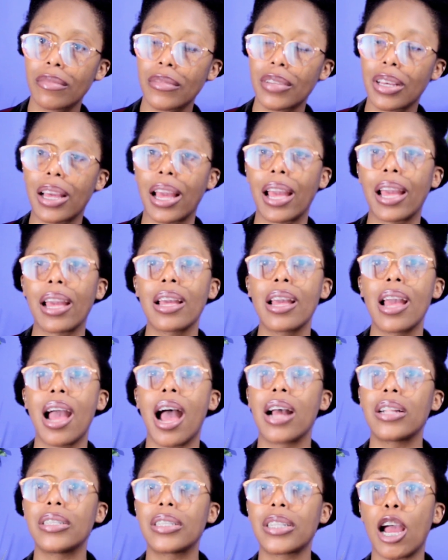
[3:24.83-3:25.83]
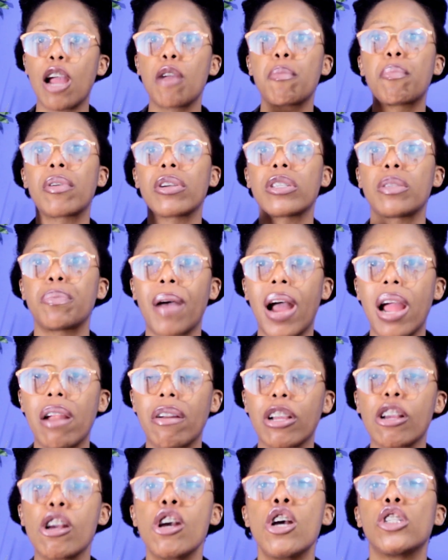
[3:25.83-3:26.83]
Okay,
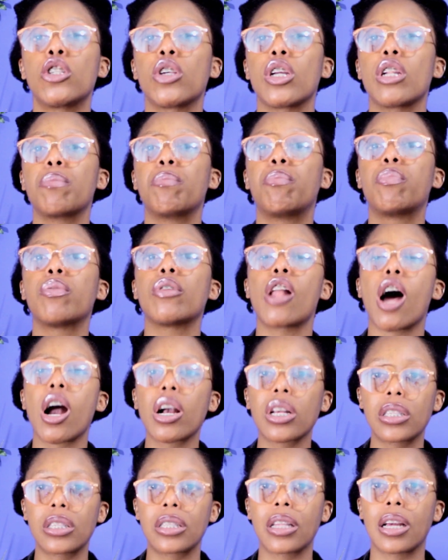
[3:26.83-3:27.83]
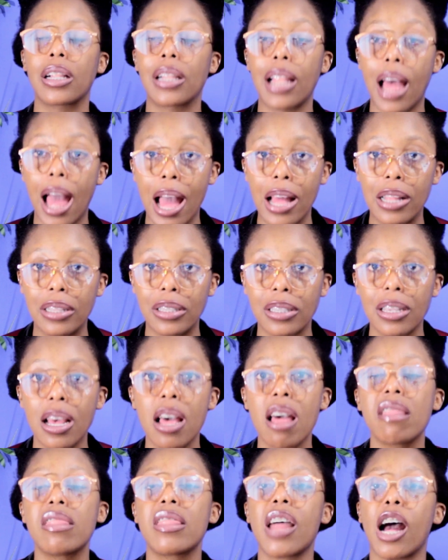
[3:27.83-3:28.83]
anti-perspiring, so it blocks the glands.
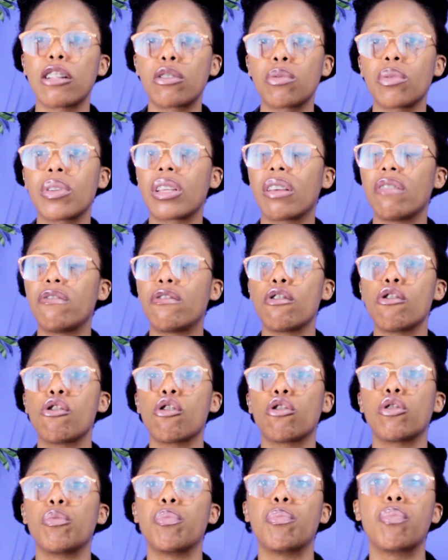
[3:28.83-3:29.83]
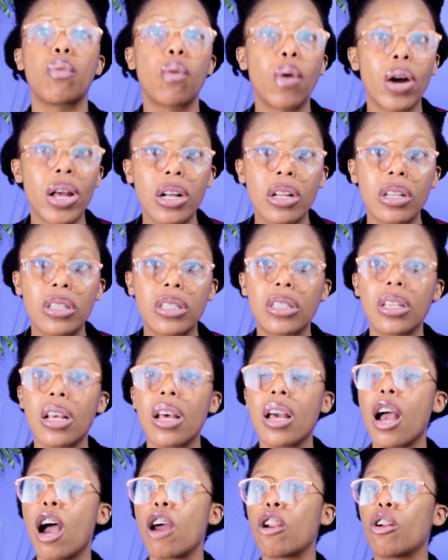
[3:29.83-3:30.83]
That's what gives you those boils
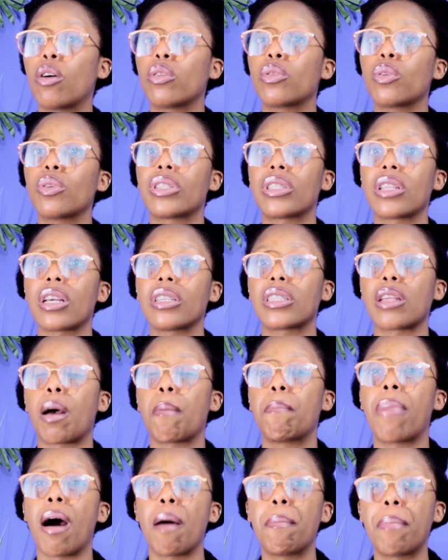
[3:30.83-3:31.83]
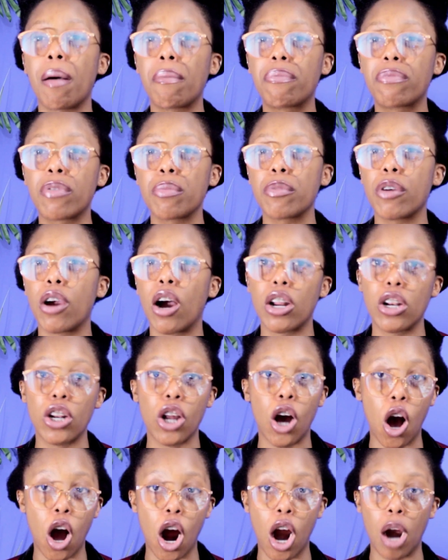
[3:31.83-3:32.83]
and all those things that pop up from your
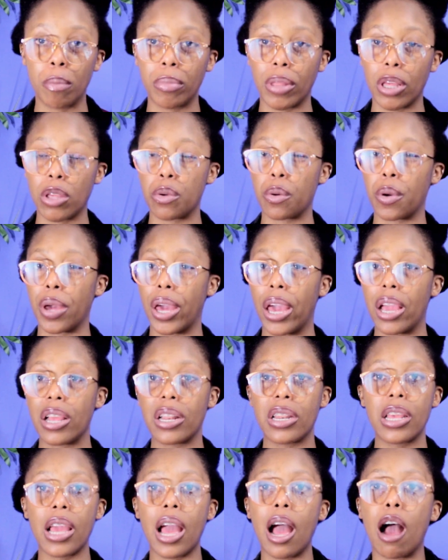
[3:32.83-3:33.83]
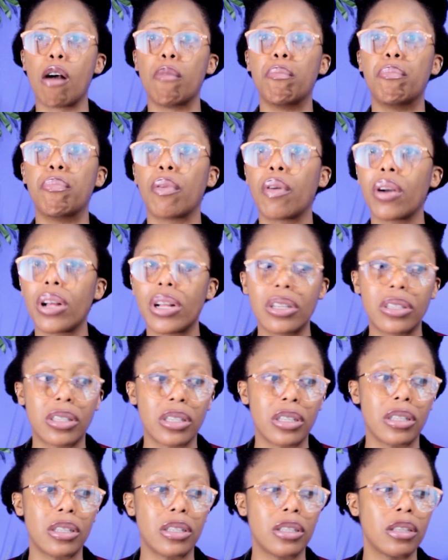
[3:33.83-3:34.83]
underarm that you hate. Yeah,
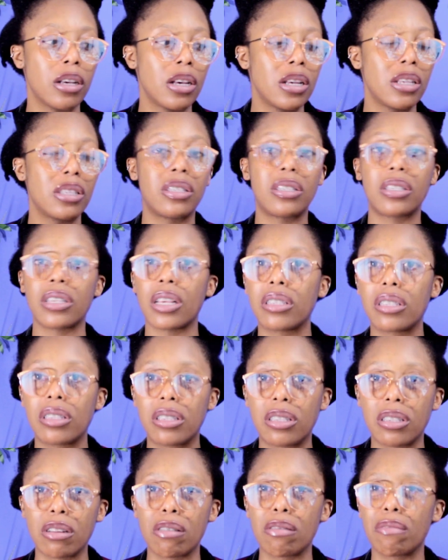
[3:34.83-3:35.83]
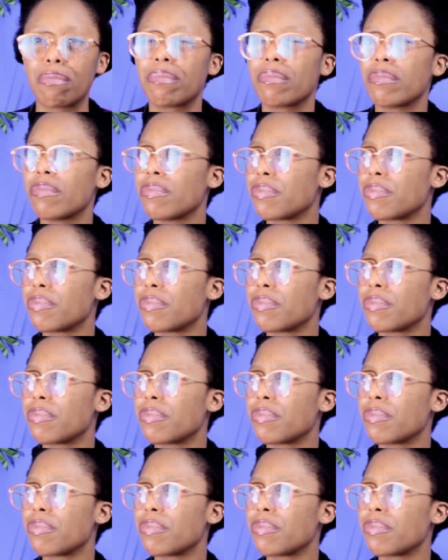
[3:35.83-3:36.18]
boils and cysts and